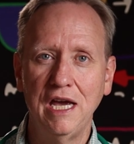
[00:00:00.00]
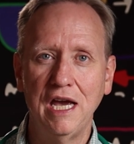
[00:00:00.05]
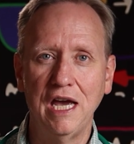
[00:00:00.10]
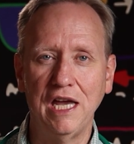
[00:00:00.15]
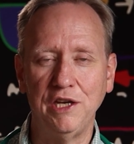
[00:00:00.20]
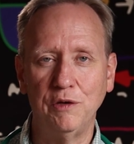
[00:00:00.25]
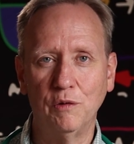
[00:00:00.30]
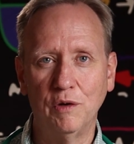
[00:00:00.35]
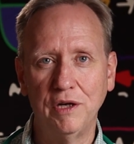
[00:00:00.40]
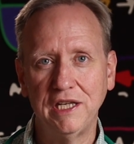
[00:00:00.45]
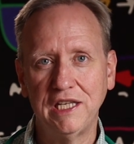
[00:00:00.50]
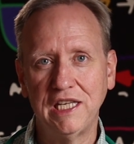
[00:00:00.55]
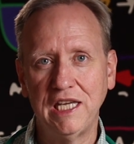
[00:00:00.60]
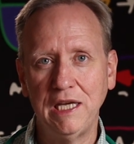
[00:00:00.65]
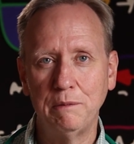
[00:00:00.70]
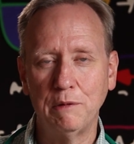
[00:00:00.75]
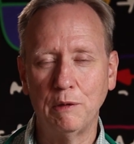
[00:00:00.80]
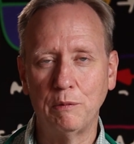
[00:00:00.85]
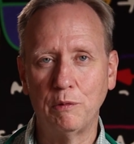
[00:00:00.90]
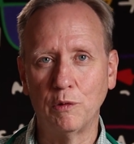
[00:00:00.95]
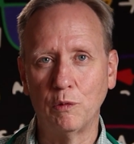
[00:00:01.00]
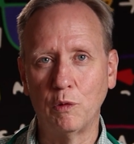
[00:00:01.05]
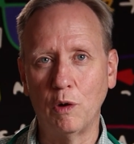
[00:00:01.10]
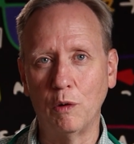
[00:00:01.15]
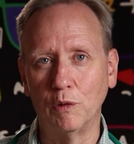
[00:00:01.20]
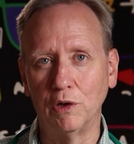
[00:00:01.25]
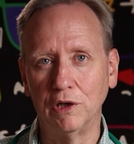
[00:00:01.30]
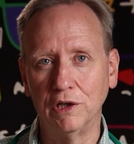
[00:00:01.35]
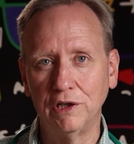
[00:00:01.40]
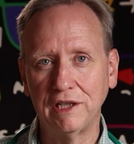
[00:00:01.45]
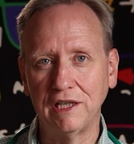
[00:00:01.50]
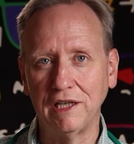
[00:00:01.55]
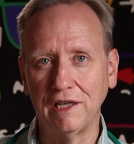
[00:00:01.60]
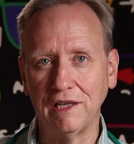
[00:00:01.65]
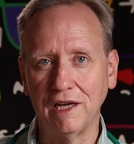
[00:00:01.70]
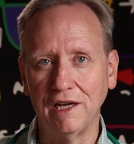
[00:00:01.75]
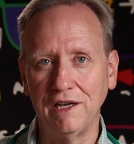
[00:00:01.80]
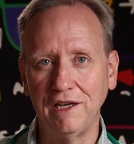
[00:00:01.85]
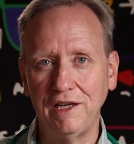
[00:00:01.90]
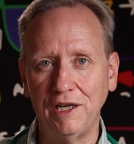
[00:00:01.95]
and you want to keep up with what we're
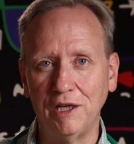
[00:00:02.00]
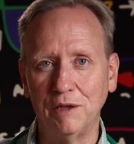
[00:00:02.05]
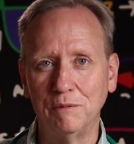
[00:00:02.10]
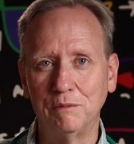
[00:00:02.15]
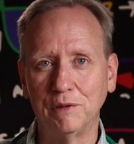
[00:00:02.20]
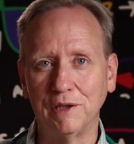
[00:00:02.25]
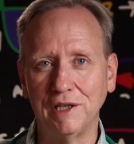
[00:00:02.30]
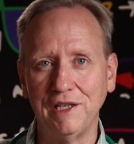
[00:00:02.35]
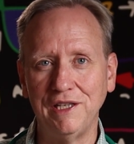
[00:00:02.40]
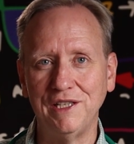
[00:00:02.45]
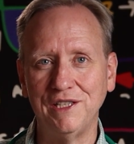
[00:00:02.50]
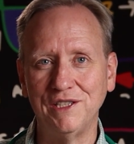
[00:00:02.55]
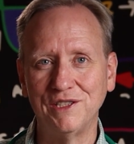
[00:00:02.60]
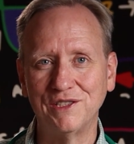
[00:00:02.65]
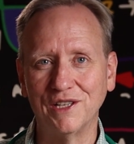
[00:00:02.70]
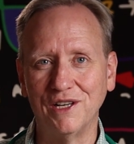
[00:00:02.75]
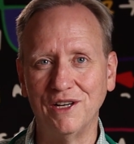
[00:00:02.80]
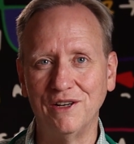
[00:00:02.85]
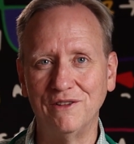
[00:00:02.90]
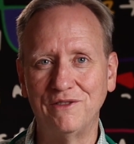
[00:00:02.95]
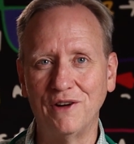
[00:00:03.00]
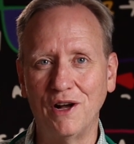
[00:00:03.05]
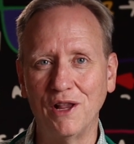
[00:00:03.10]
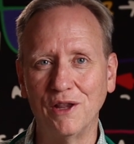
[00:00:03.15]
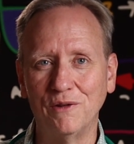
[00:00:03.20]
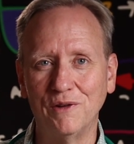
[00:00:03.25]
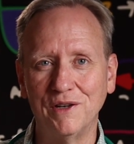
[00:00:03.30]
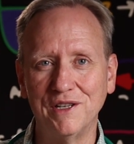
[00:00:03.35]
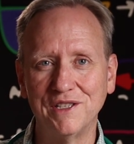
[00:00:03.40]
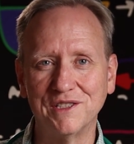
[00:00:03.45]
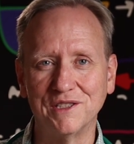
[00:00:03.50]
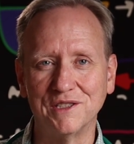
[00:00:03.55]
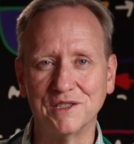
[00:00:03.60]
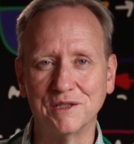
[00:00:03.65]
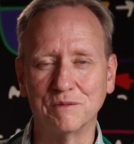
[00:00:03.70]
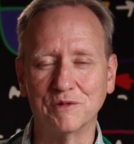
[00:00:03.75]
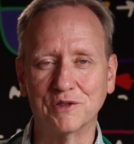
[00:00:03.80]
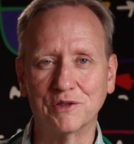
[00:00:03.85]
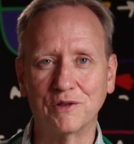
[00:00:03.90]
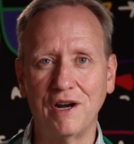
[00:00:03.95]
looking at here, please follow us and
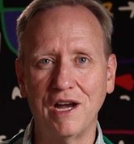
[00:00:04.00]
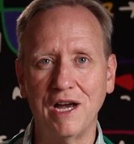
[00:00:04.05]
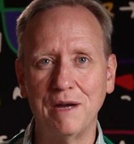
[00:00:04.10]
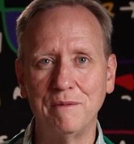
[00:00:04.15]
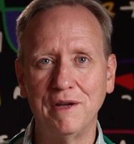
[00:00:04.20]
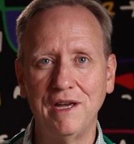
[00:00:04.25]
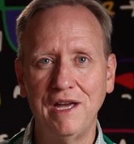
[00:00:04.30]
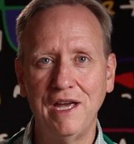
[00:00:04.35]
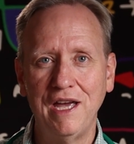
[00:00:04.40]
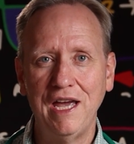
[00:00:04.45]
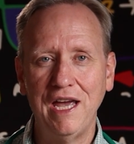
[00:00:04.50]
subscribe,